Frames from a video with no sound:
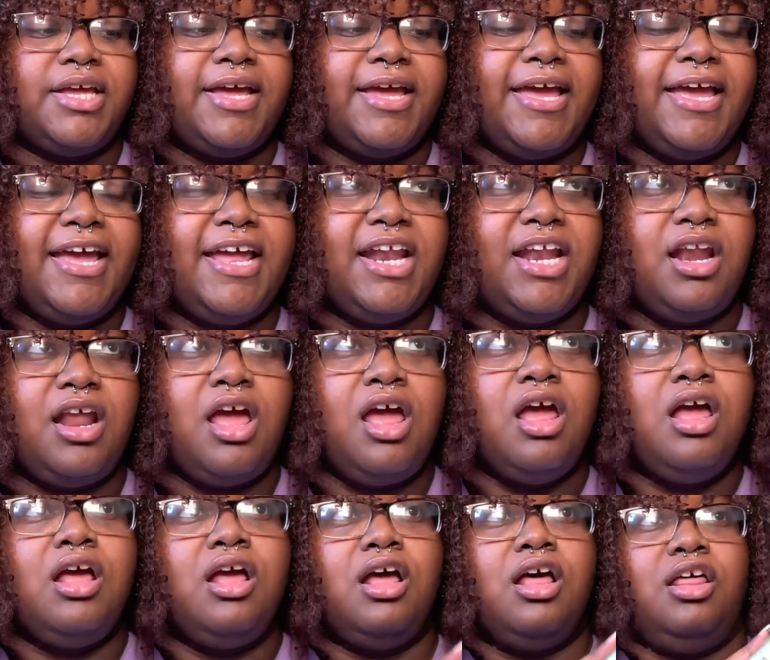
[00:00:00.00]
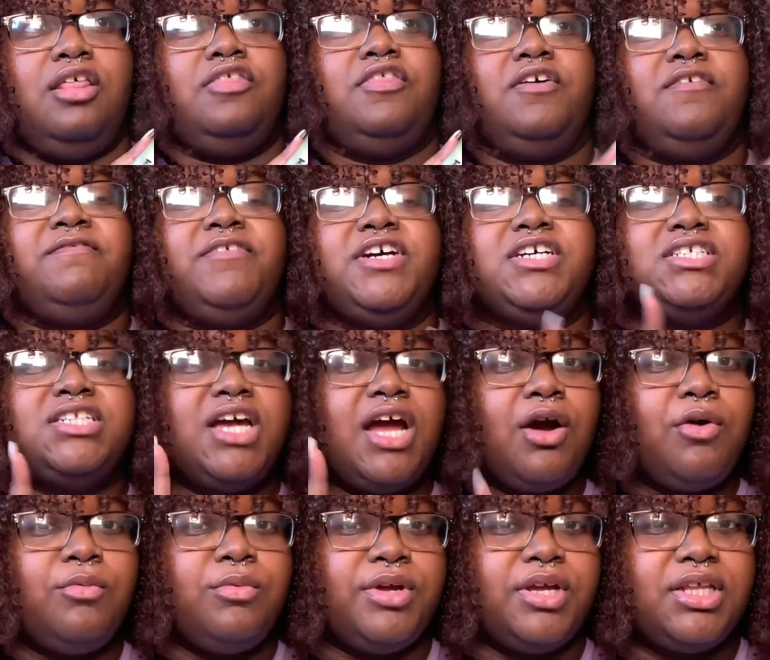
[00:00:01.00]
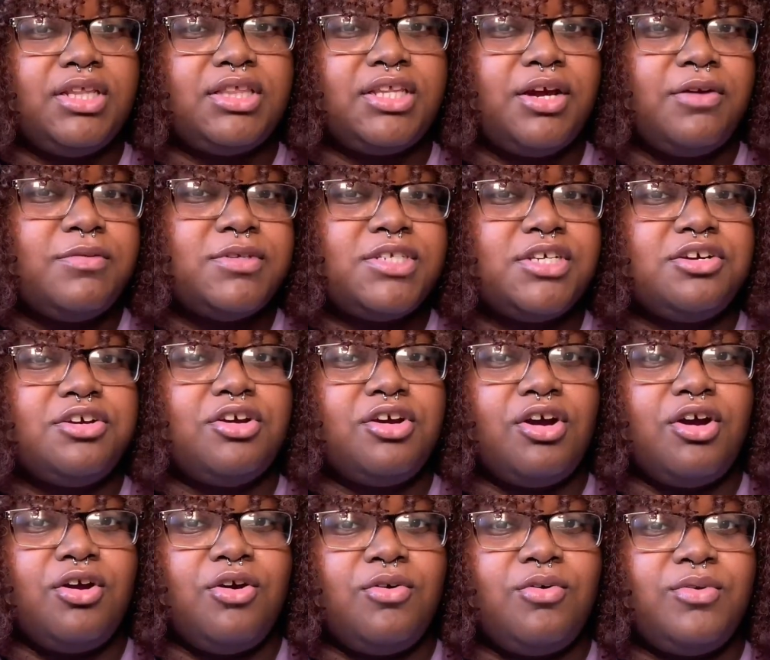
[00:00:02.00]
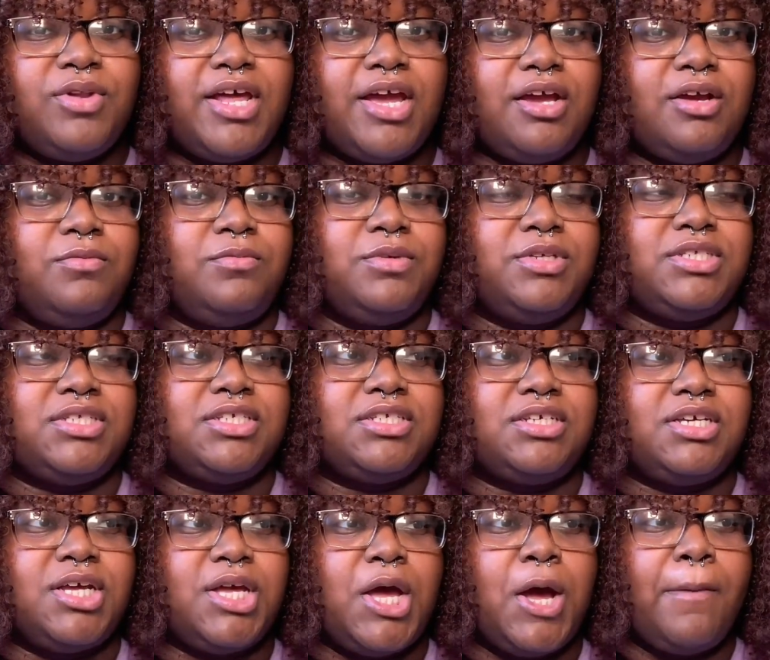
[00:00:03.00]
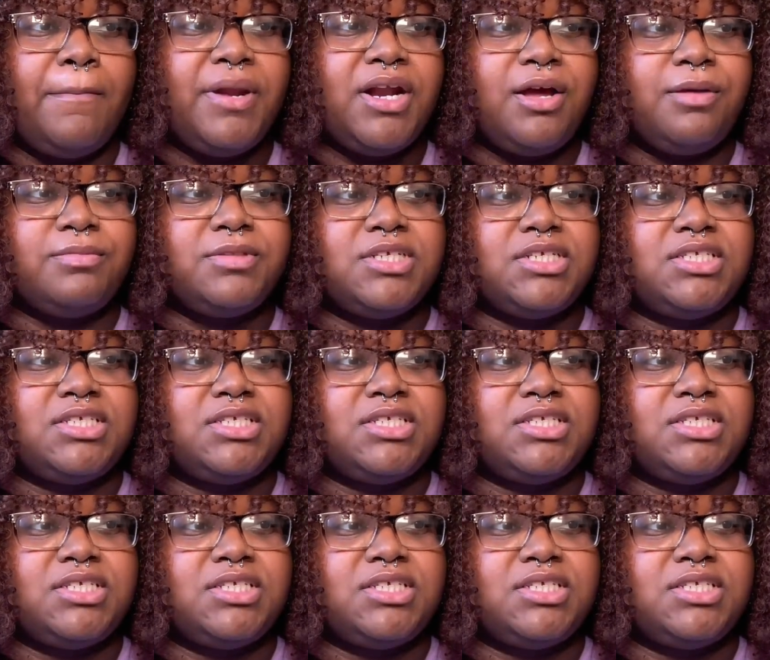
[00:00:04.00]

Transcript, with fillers: And the first day I went, there was a girl who like was coming up the